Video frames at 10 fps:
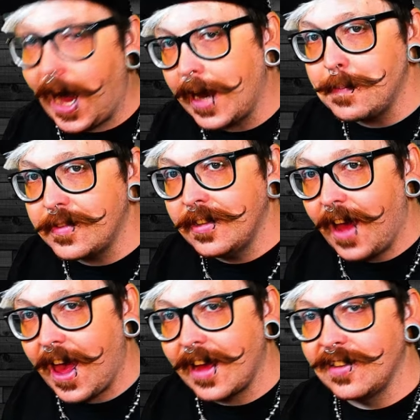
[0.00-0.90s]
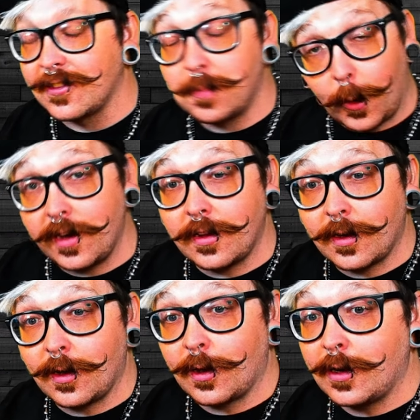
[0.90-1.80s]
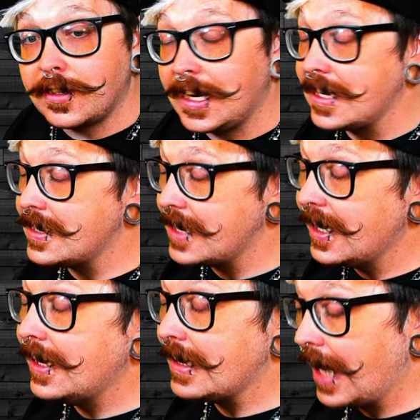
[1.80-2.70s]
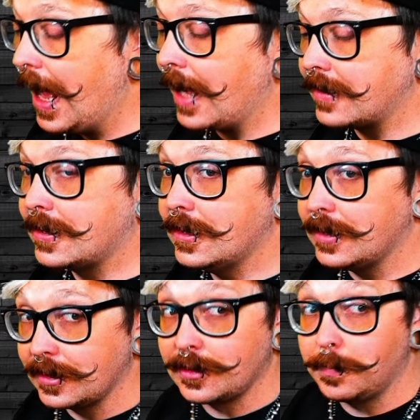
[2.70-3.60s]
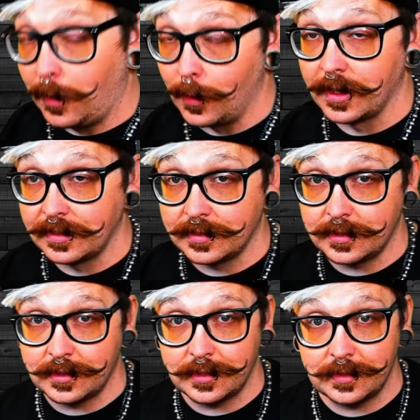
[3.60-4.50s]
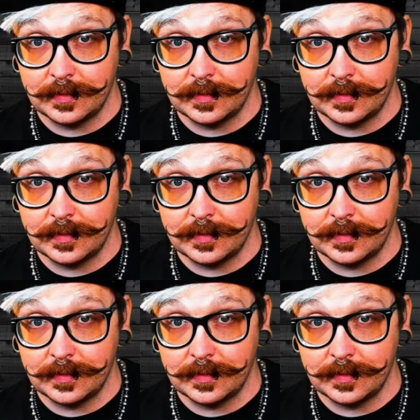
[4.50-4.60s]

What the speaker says: hyped, and spoiler alert, it did not disappoint.